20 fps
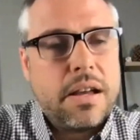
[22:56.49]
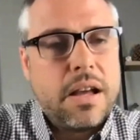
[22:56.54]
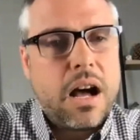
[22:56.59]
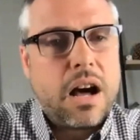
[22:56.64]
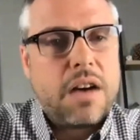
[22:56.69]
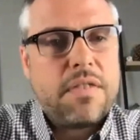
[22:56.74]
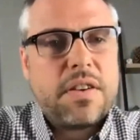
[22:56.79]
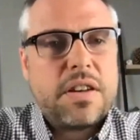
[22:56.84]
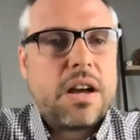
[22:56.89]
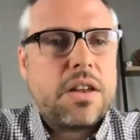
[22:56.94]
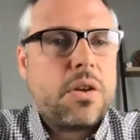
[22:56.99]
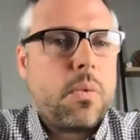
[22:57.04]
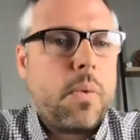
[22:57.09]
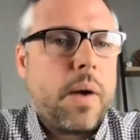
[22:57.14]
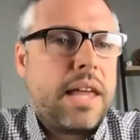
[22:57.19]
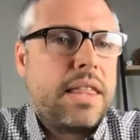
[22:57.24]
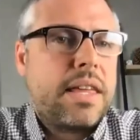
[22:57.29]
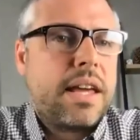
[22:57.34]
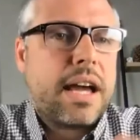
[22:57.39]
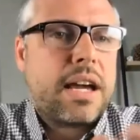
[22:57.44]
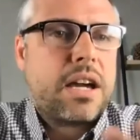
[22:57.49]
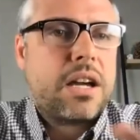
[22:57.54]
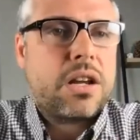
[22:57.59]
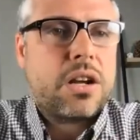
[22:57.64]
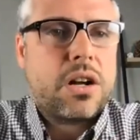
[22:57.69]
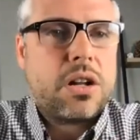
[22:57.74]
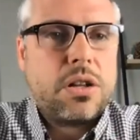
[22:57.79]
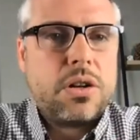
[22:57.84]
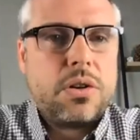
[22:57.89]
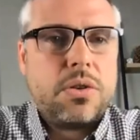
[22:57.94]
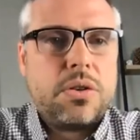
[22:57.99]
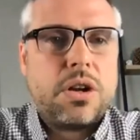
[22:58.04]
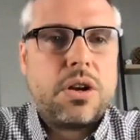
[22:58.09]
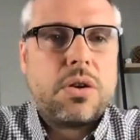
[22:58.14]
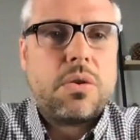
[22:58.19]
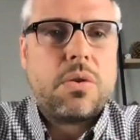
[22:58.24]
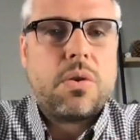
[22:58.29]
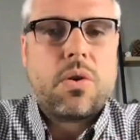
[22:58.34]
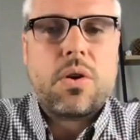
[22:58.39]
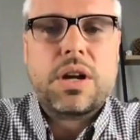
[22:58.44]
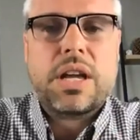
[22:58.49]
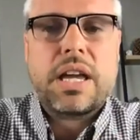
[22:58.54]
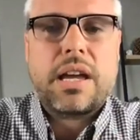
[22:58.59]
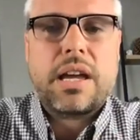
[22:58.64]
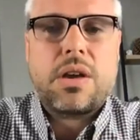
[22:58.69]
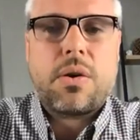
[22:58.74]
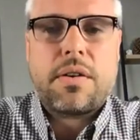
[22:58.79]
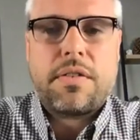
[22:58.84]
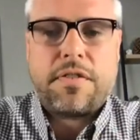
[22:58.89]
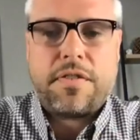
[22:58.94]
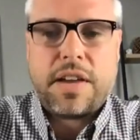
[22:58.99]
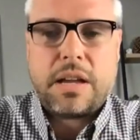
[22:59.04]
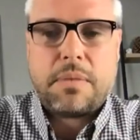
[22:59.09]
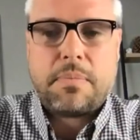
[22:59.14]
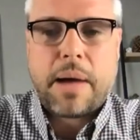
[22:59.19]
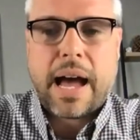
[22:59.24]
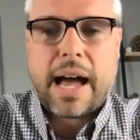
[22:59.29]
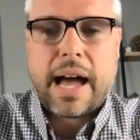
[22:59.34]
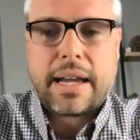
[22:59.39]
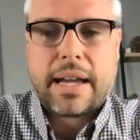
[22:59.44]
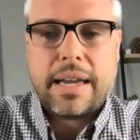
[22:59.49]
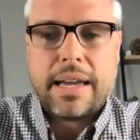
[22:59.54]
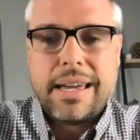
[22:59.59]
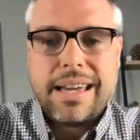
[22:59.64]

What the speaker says: of another way that I could include you or get your feedback